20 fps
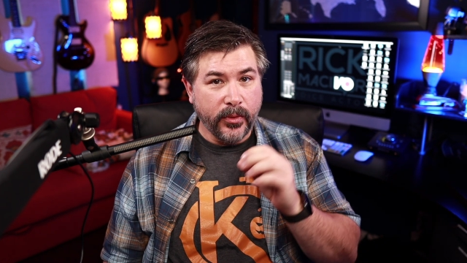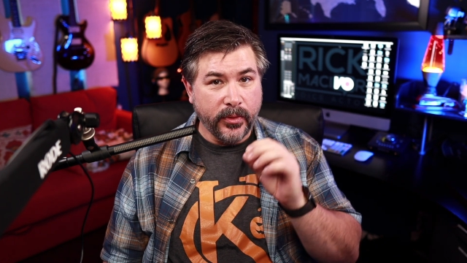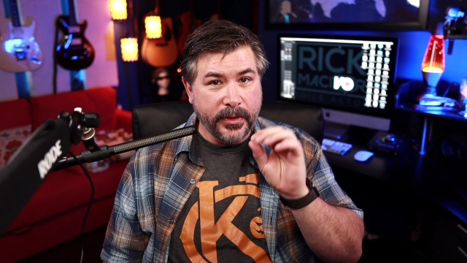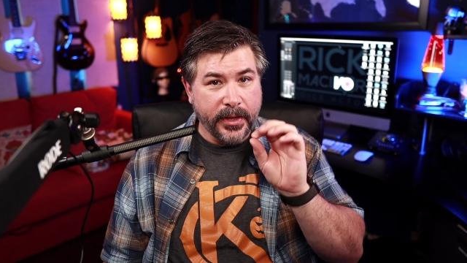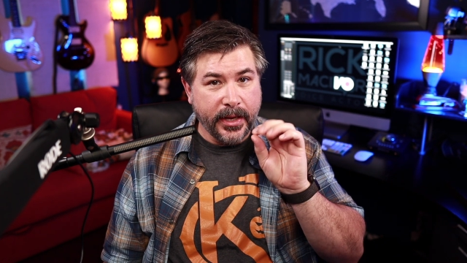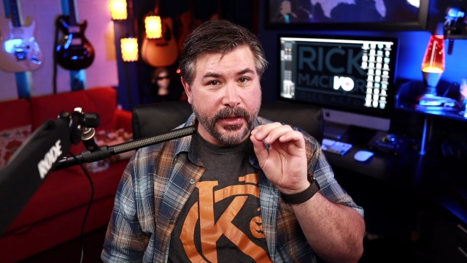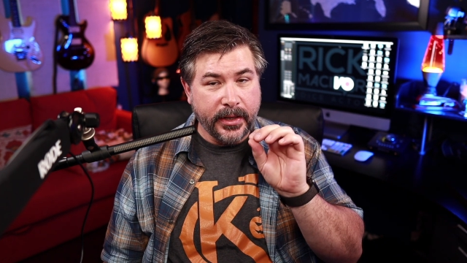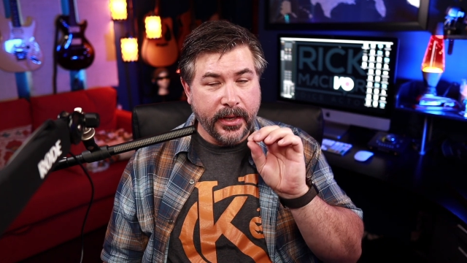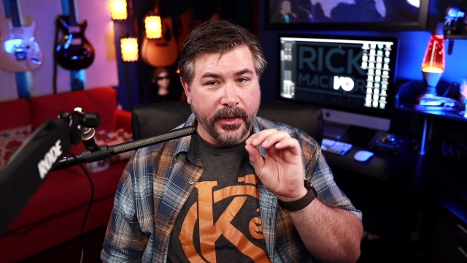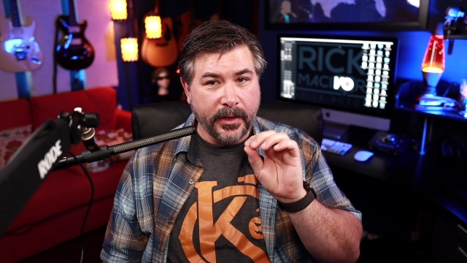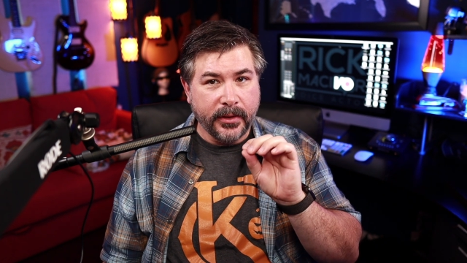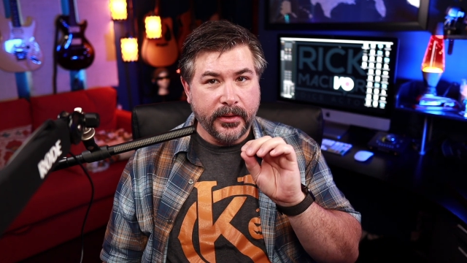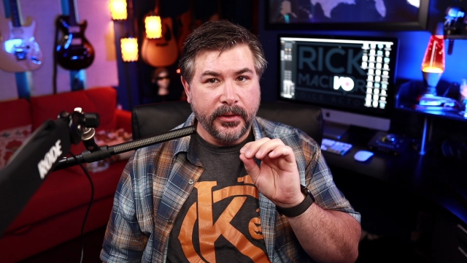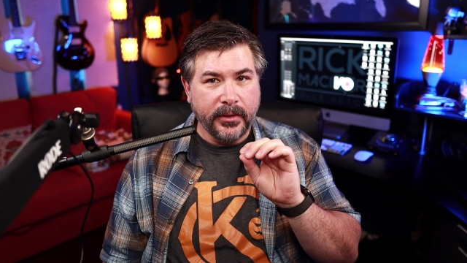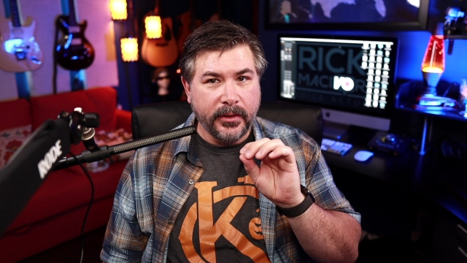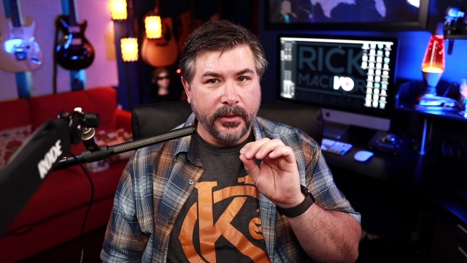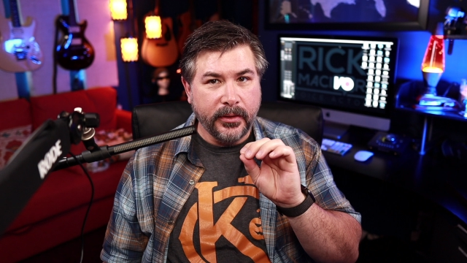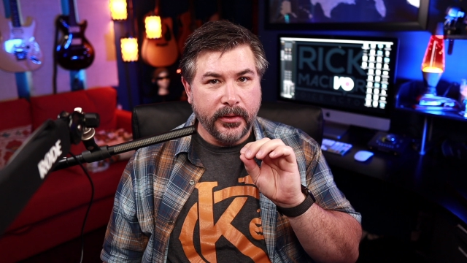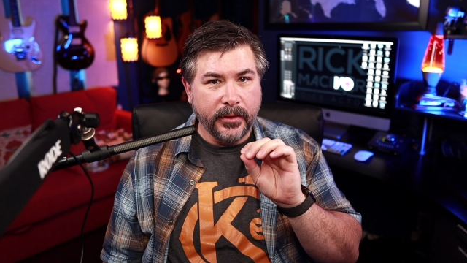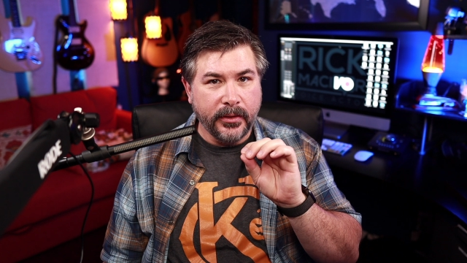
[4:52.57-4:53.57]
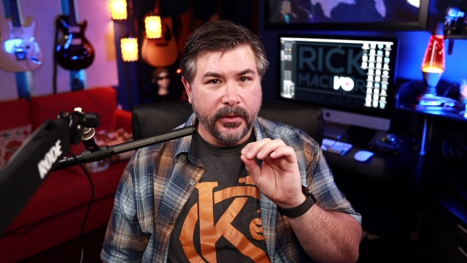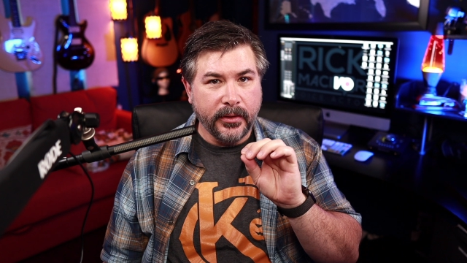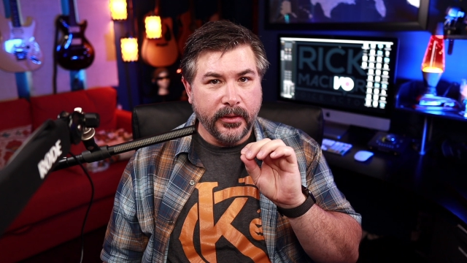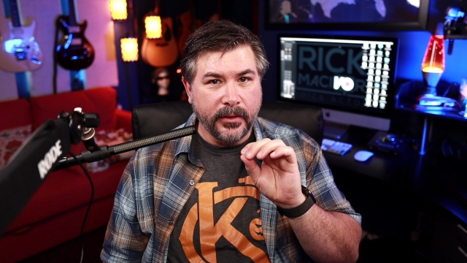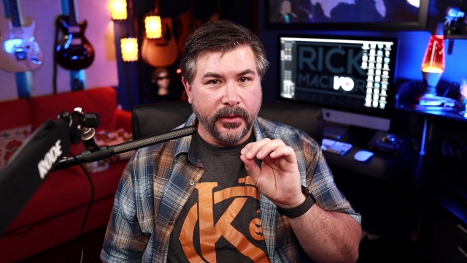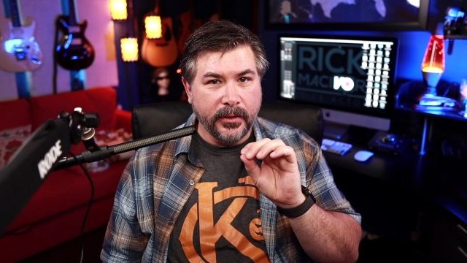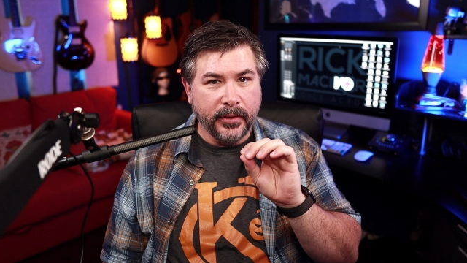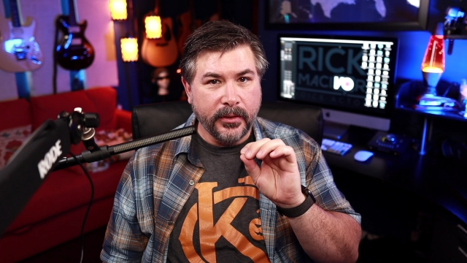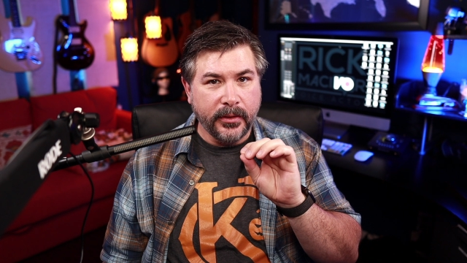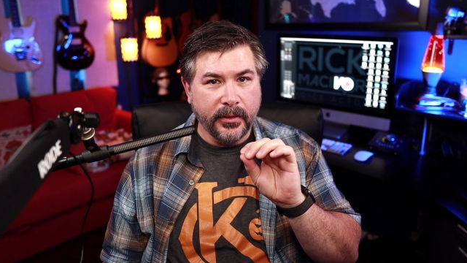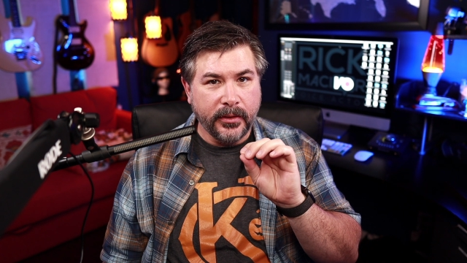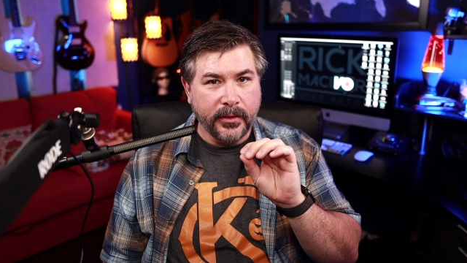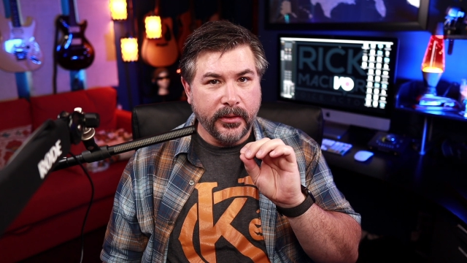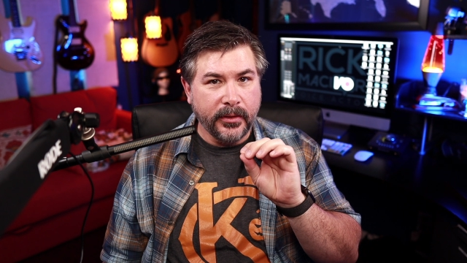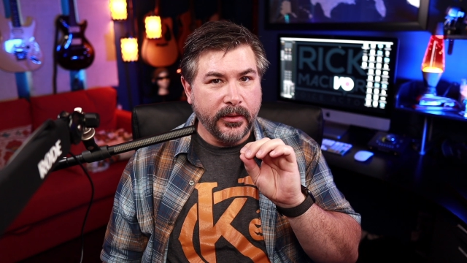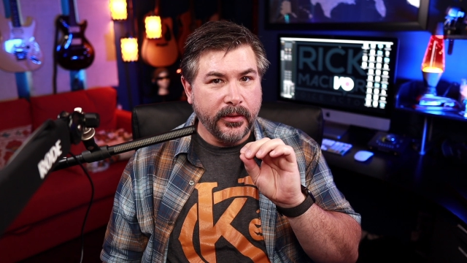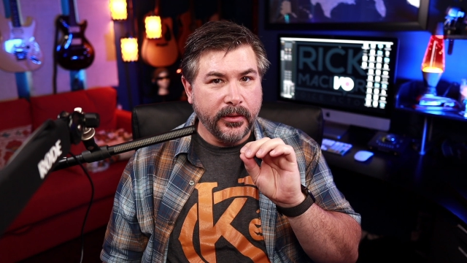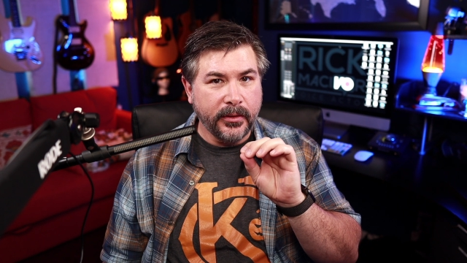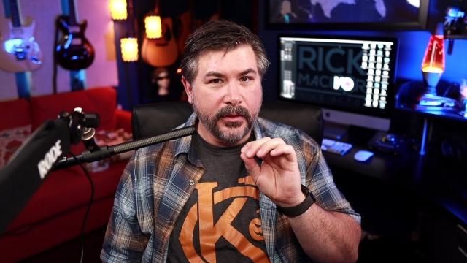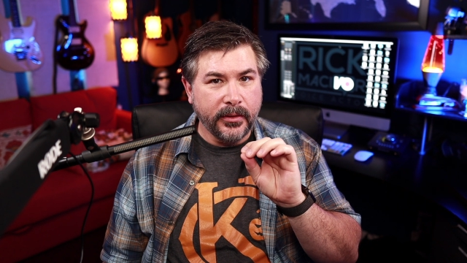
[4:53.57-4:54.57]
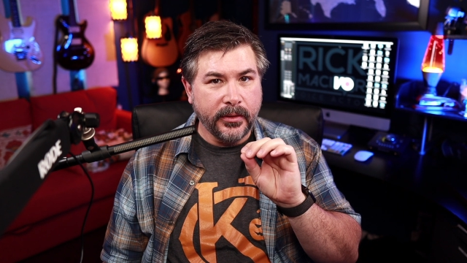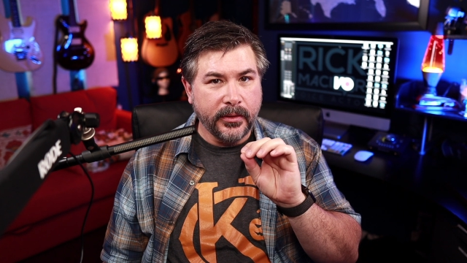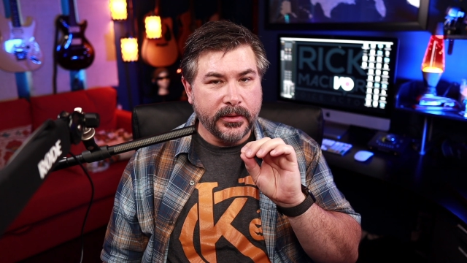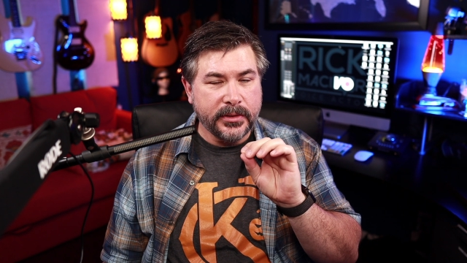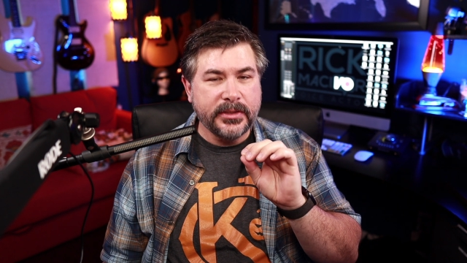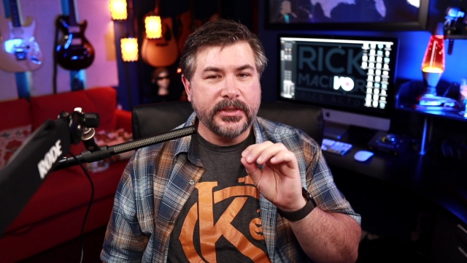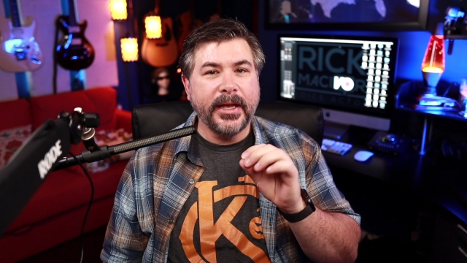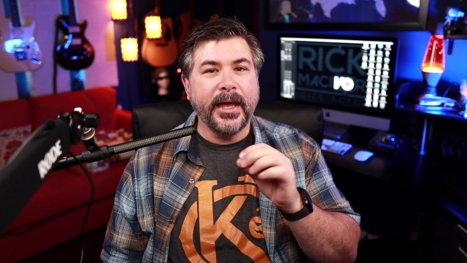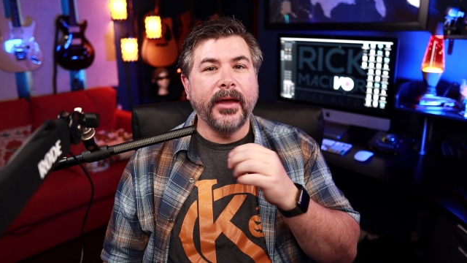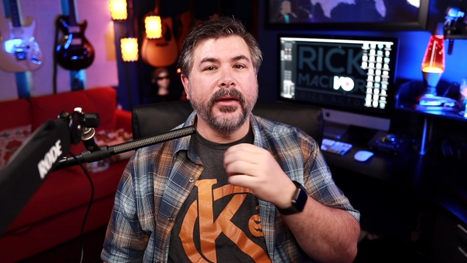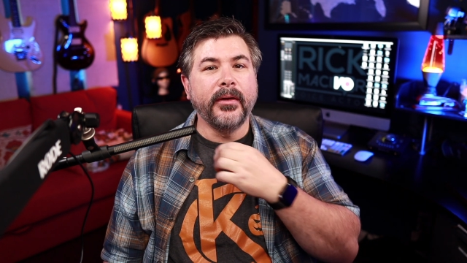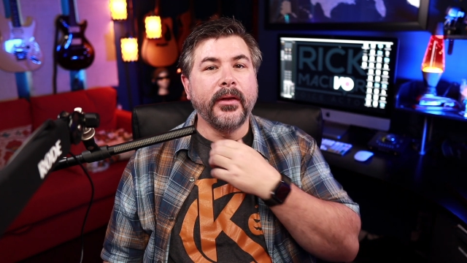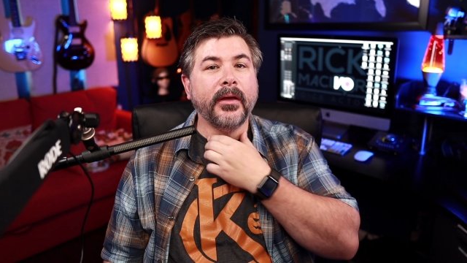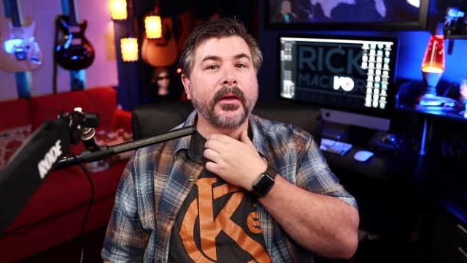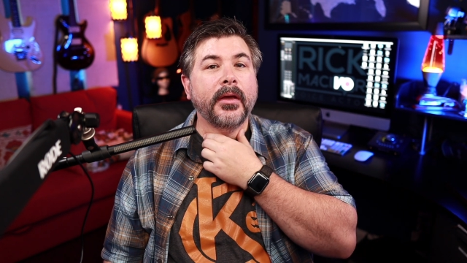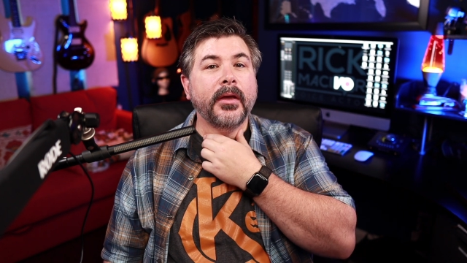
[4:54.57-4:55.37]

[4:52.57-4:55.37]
that kind of sound.